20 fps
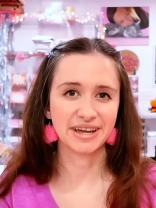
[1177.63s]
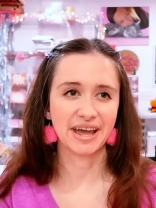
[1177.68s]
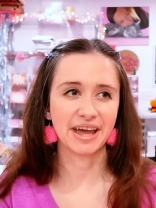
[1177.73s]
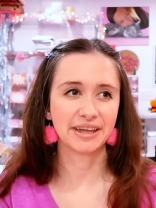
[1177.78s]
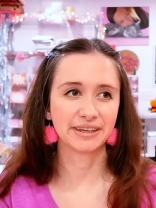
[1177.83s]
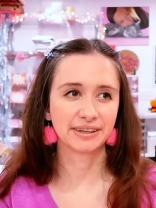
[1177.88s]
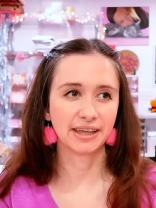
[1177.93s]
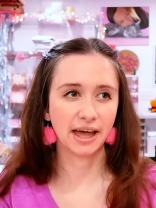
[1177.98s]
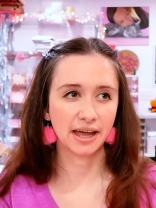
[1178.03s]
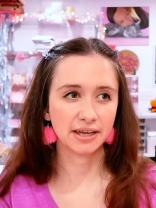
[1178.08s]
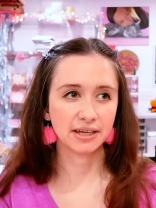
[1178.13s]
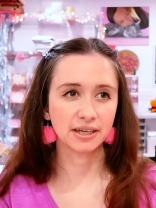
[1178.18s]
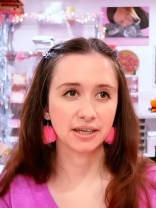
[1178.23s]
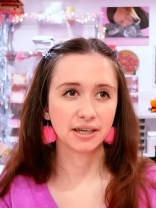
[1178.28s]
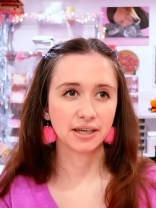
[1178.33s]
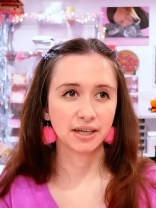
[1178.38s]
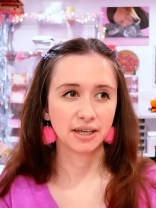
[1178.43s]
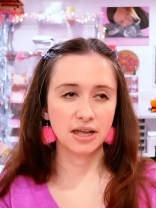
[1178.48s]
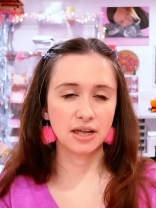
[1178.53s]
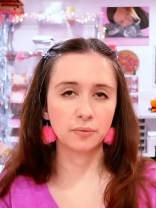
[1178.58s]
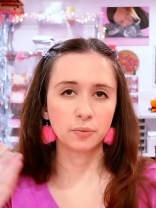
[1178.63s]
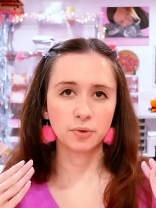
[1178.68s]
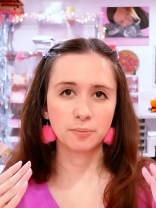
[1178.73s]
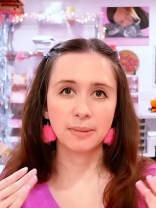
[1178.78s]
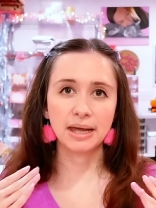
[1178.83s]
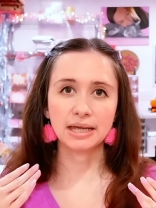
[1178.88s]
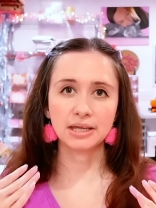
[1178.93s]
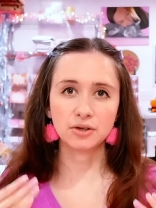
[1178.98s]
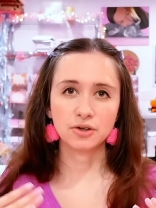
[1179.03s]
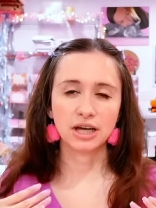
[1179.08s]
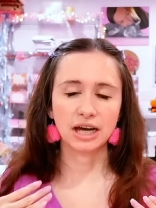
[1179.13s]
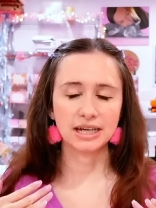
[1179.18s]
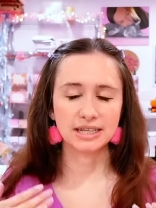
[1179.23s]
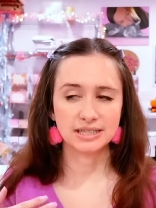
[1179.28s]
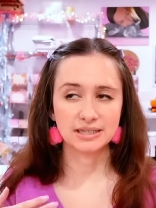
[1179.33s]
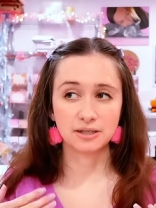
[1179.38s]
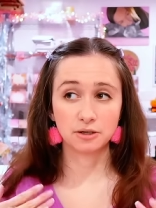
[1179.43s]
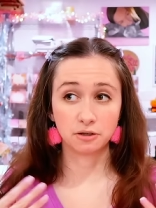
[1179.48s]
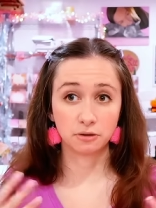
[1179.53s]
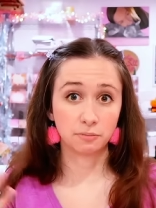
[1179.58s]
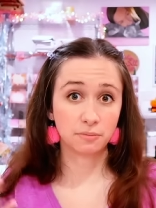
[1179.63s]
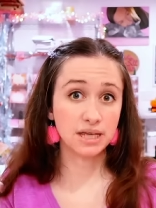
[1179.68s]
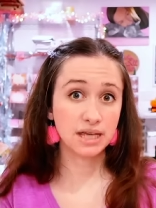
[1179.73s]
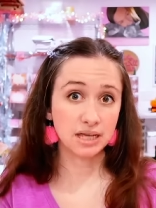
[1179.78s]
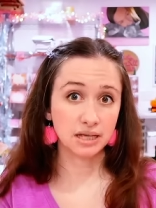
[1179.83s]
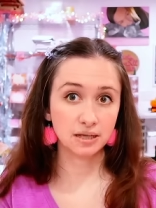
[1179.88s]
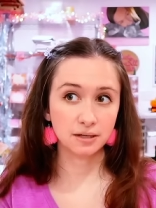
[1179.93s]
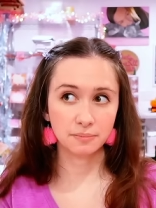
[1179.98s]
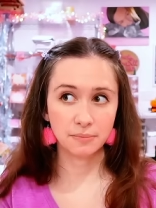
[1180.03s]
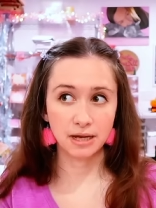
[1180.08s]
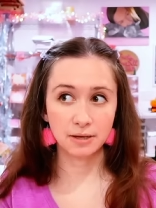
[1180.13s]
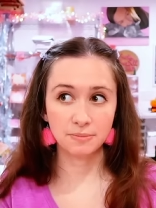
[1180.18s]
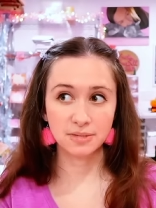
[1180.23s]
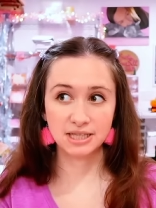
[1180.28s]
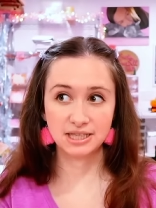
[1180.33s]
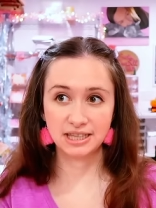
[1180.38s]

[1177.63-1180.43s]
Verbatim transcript: And like, it would make you kind of, or me, it made me